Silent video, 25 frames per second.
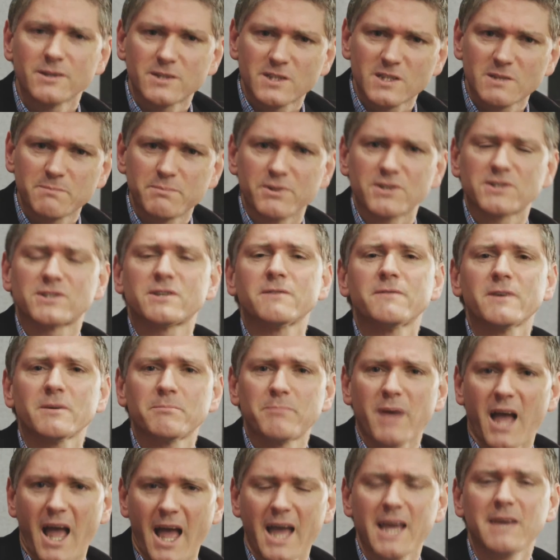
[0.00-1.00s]
specific
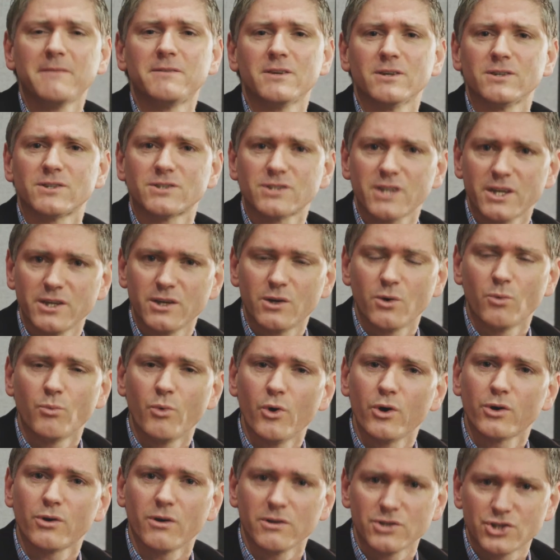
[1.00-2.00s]
behaviours that you can
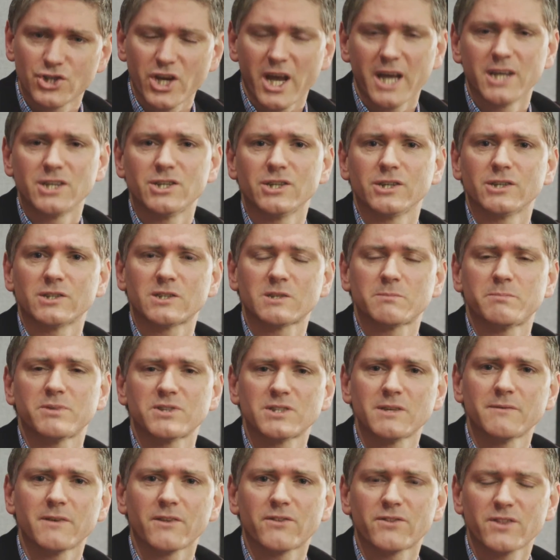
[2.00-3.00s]
work on changing and
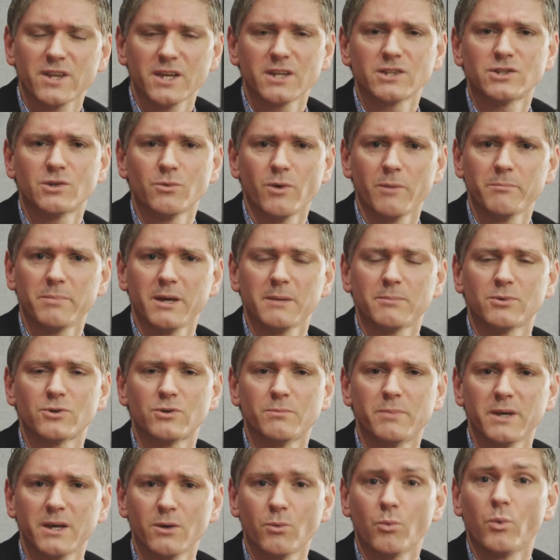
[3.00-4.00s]
specific things you want people to
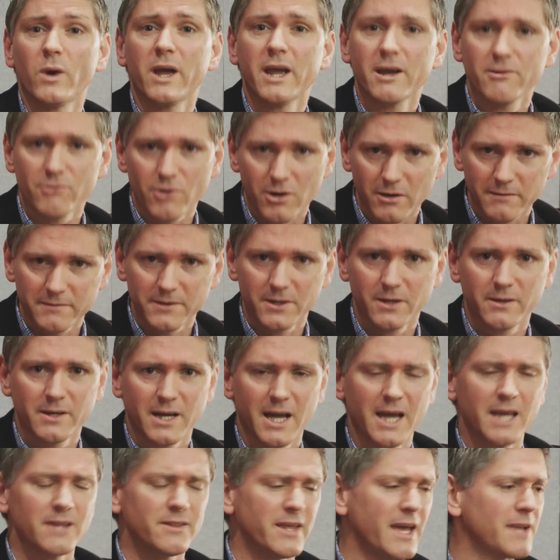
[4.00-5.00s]
be aware of. You know,
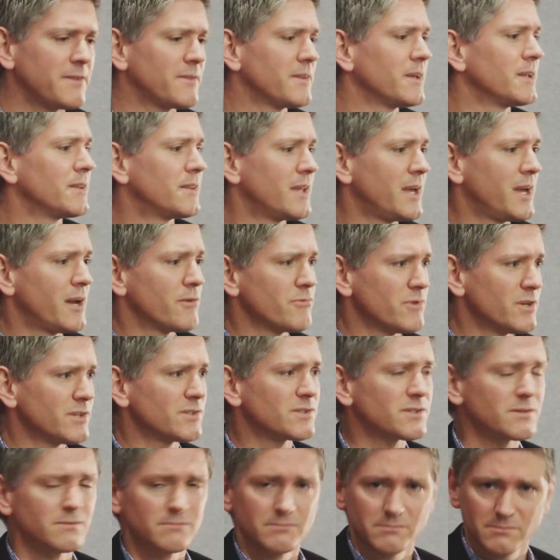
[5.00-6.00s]
hey, that thing there
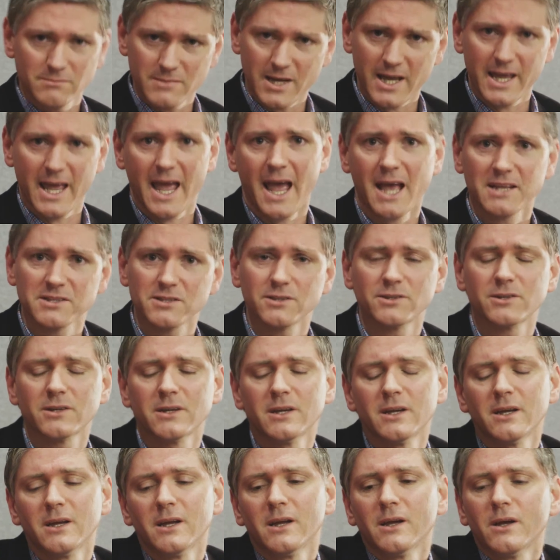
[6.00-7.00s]
is a hazard.
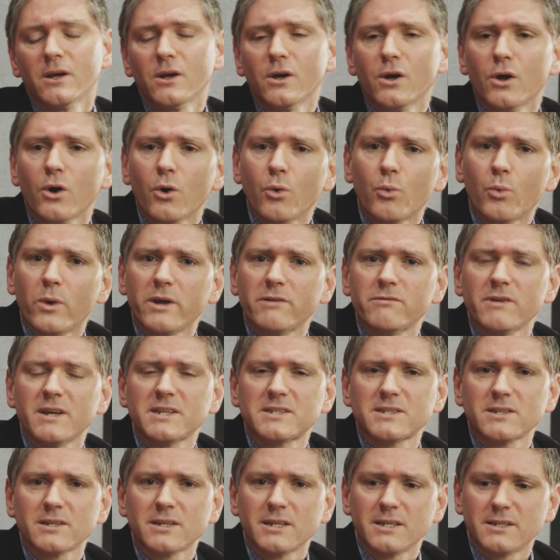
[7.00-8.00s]
We
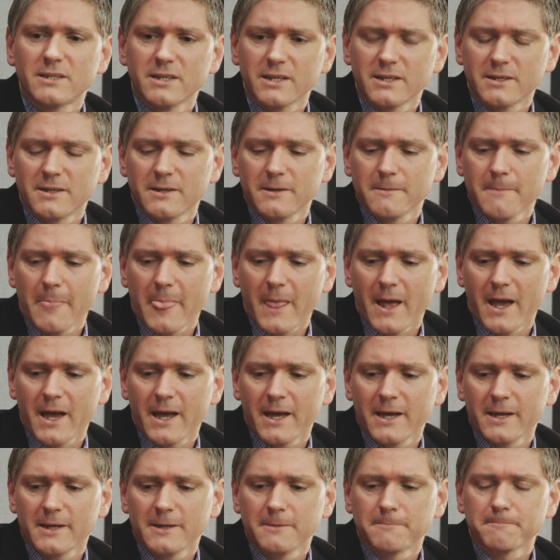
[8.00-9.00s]
recently did
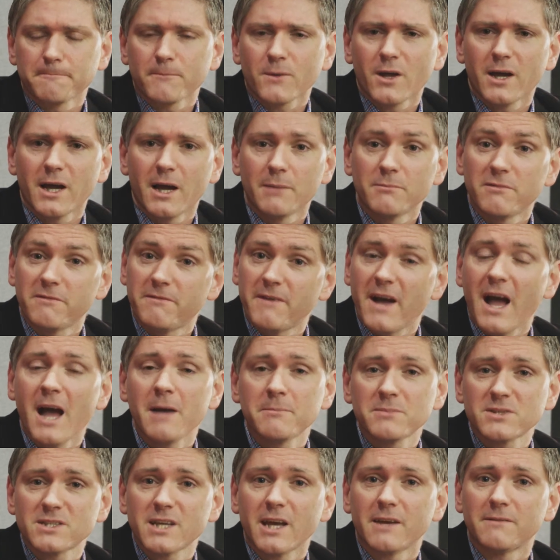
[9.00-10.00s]
a
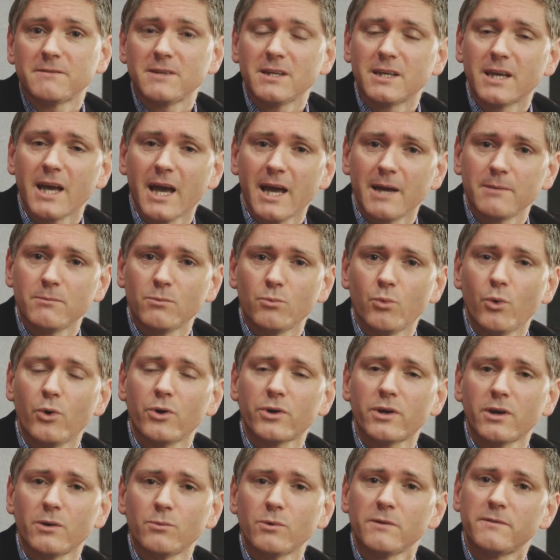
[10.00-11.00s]
farm safety game
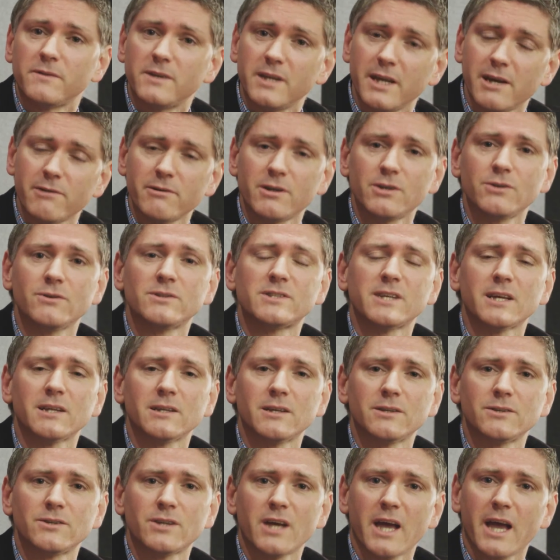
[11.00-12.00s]
working with Dairy New
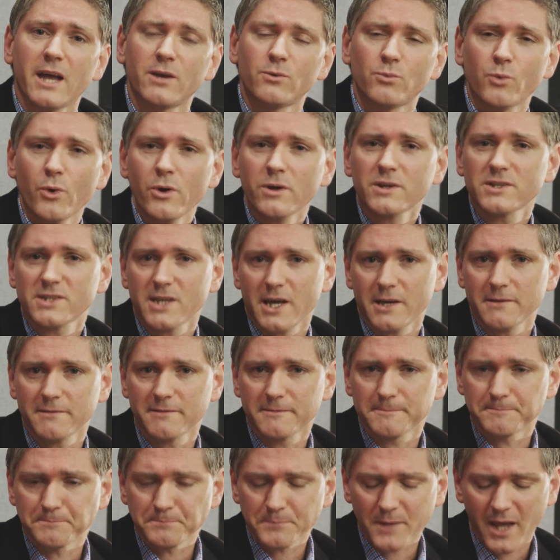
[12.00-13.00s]
Zealand and WorkSafe.
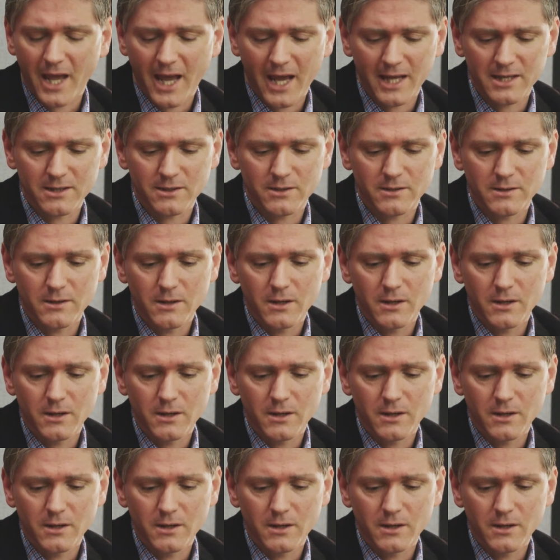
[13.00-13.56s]
And